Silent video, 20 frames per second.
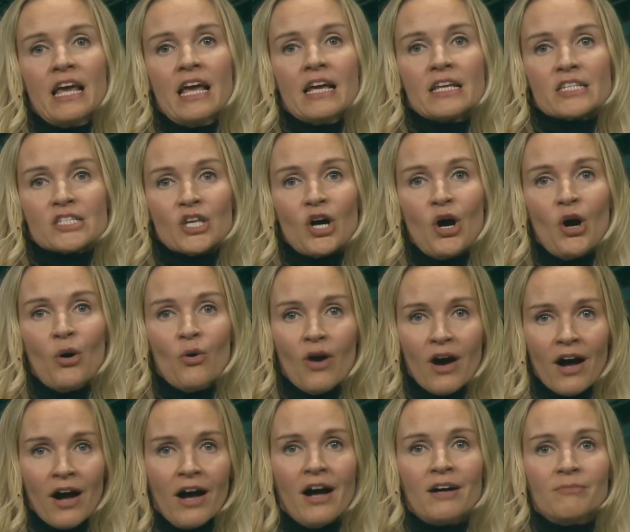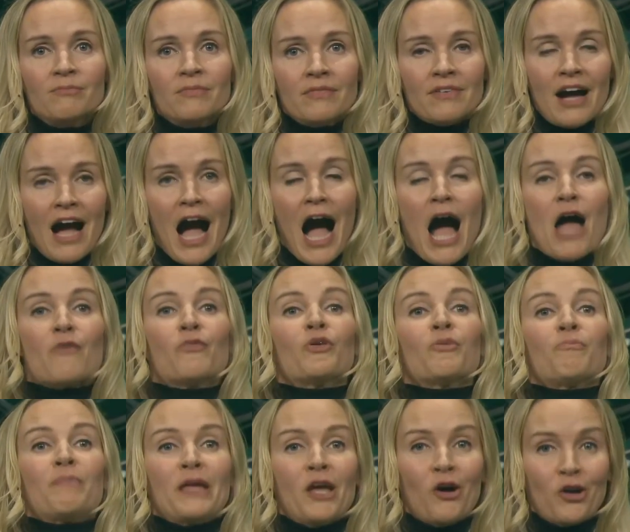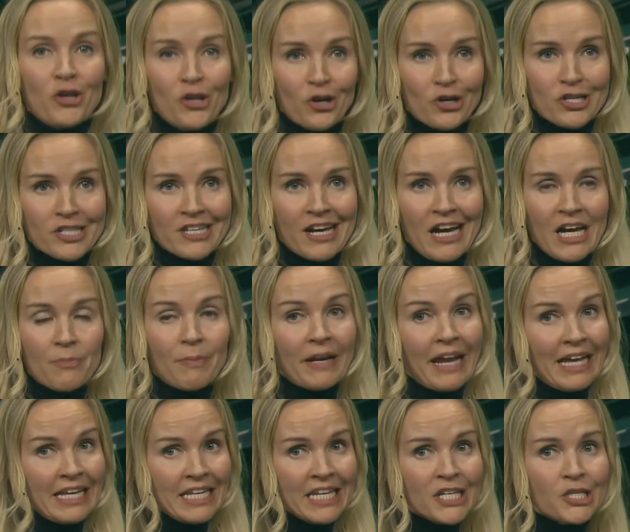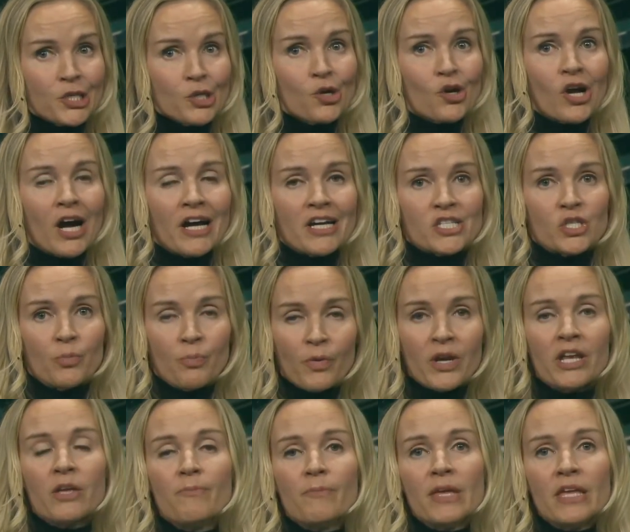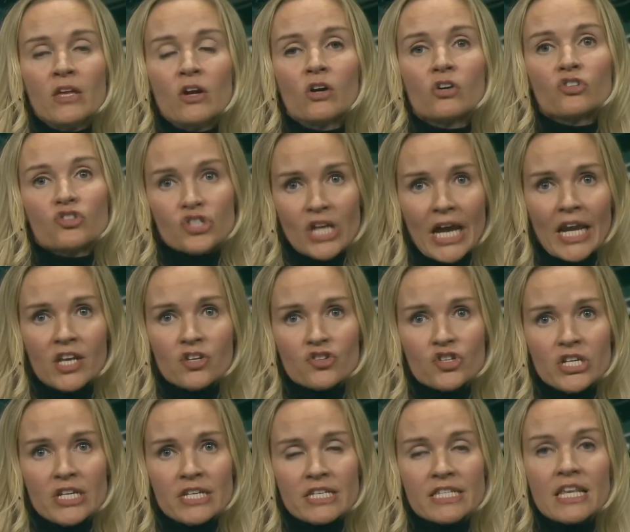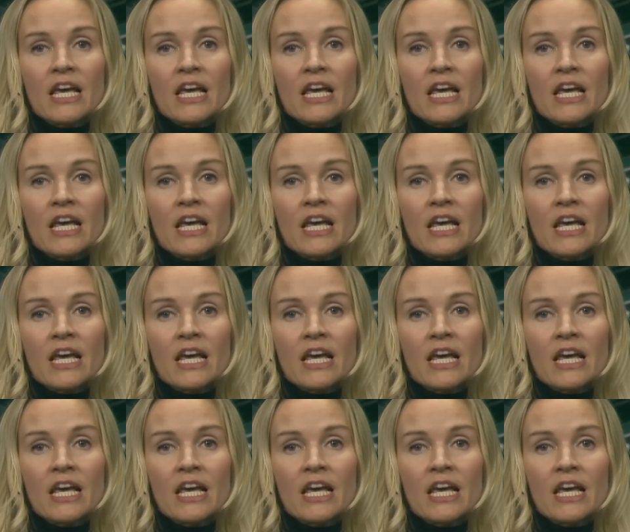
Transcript: So I will be on your side, but I need you guys to bring me your challenges